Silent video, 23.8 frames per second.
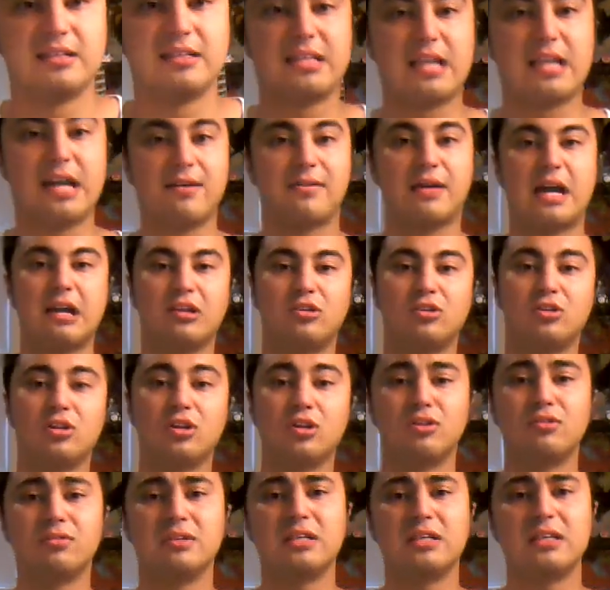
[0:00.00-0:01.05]
Now I
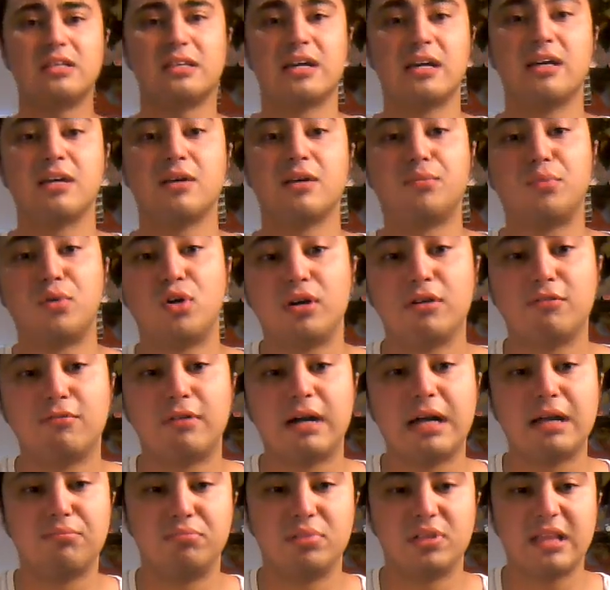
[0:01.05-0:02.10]
know it's kind of more
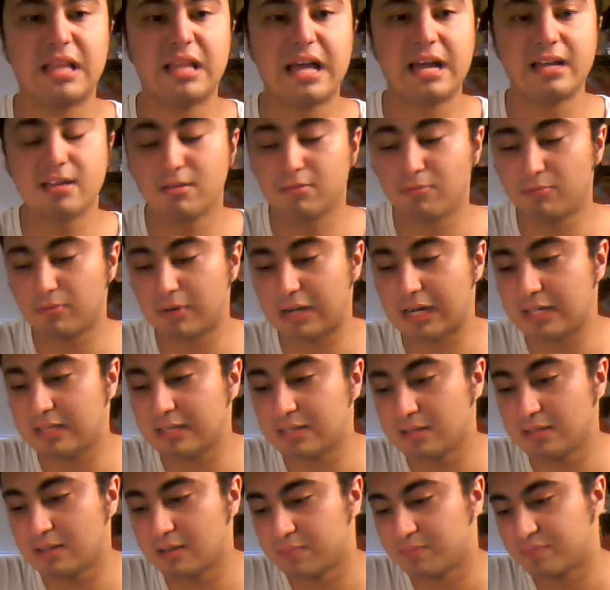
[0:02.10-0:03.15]
like black and white,